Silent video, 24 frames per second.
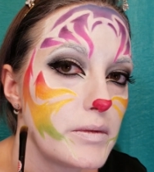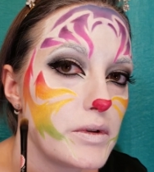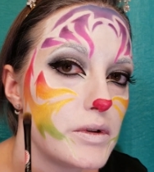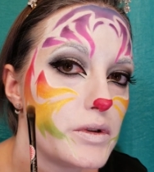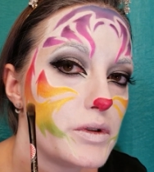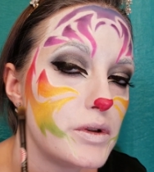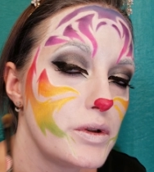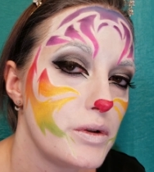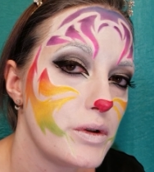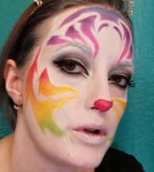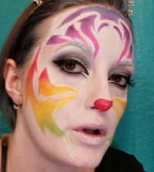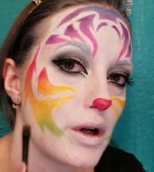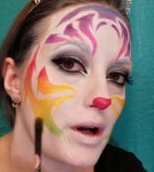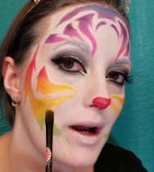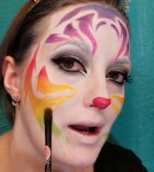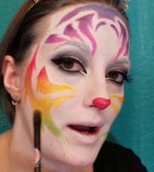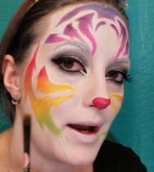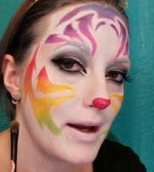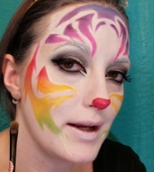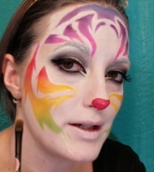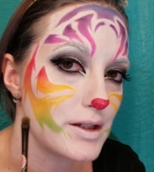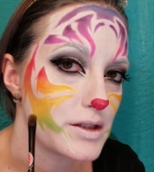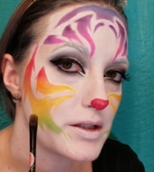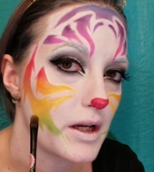do your
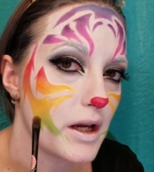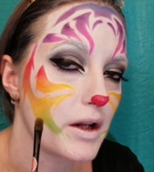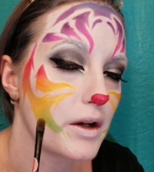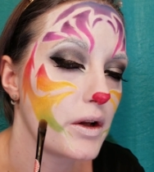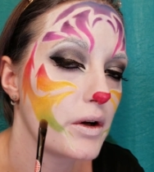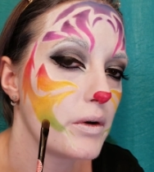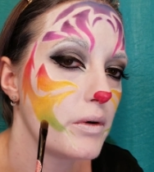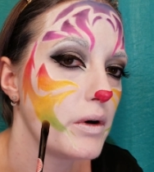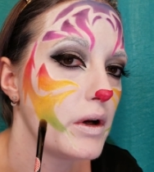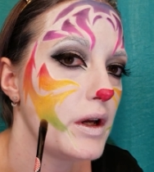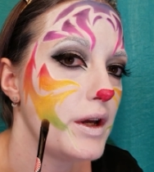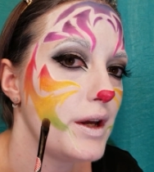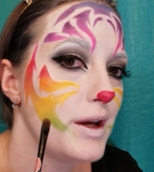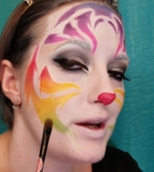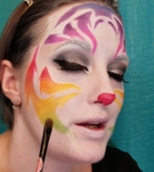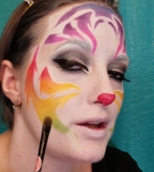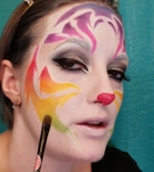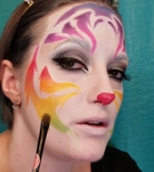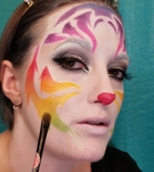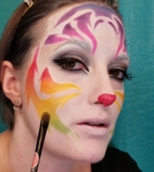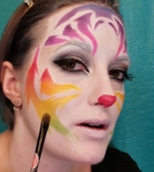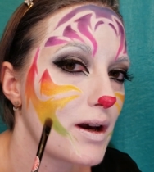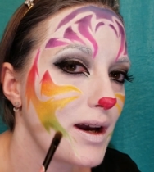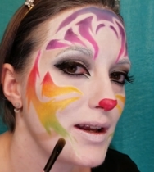eyeshadow,
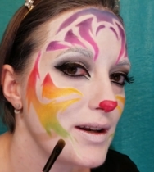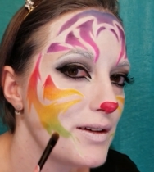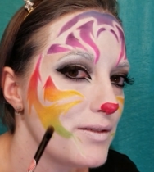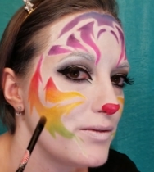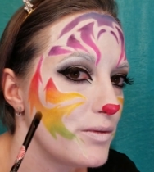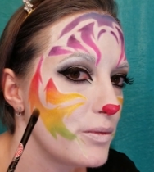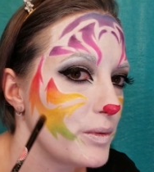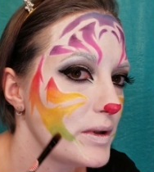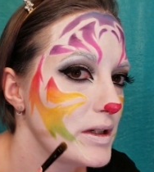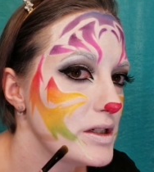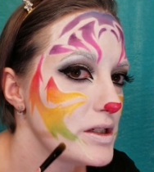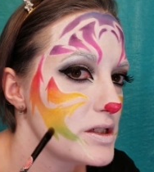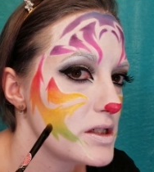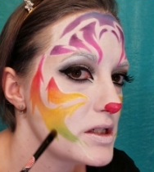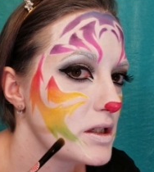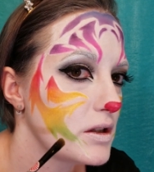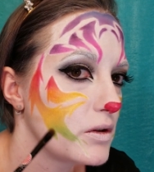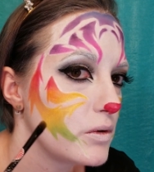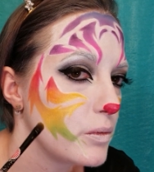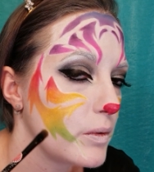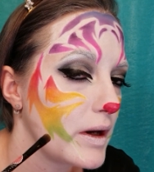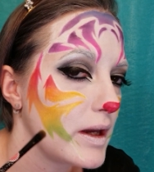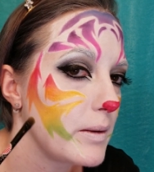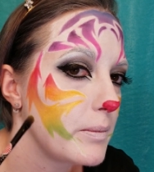kind of
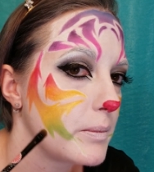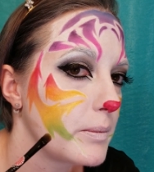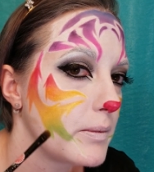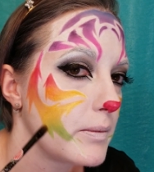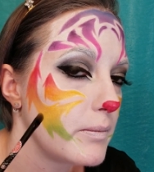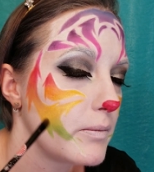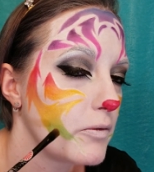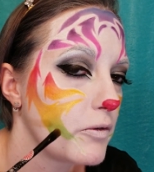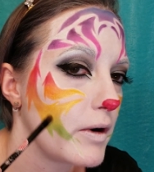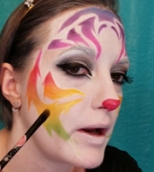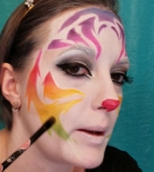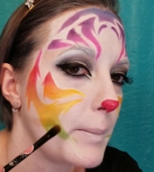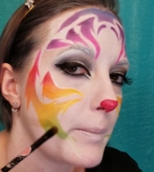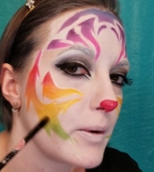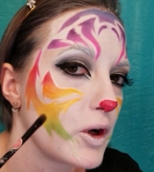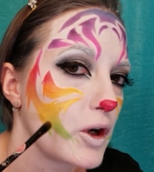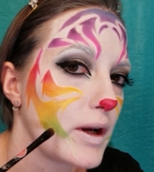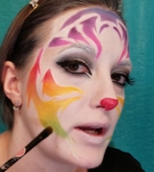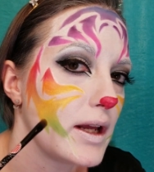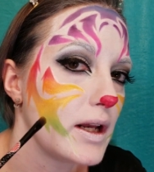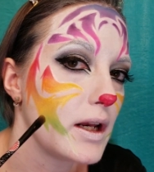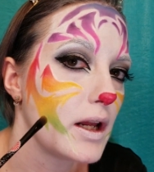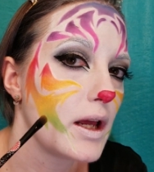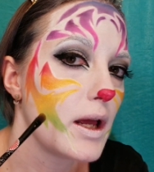windshield wiper
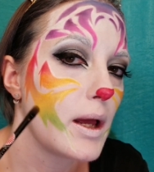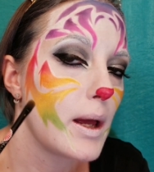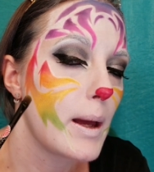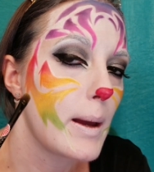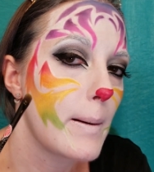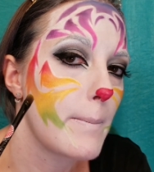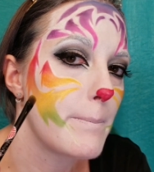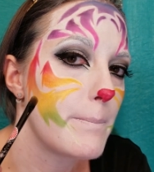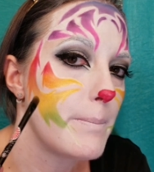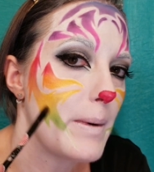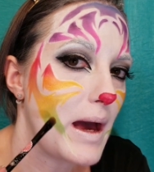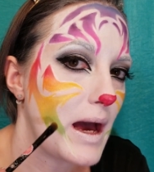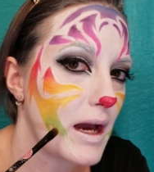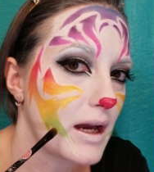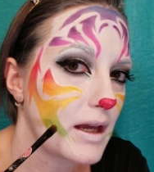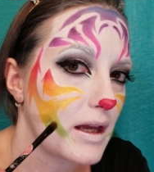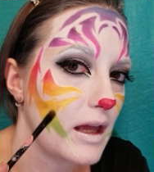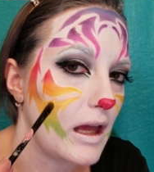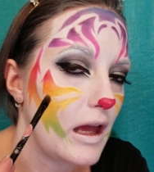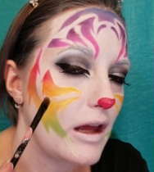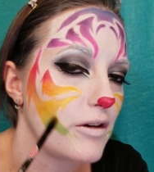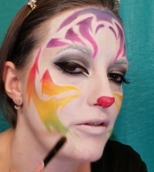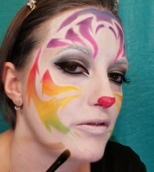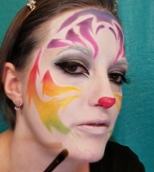it back
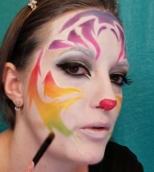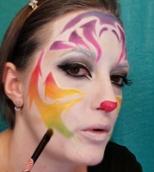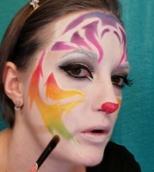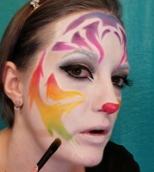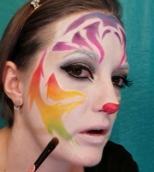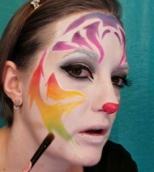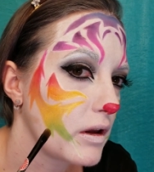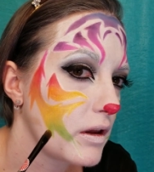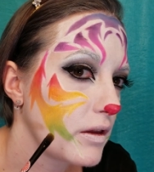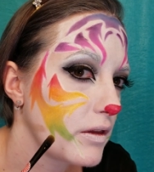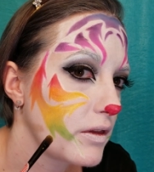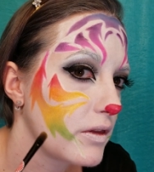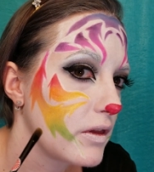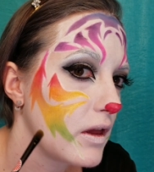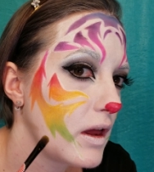and forth.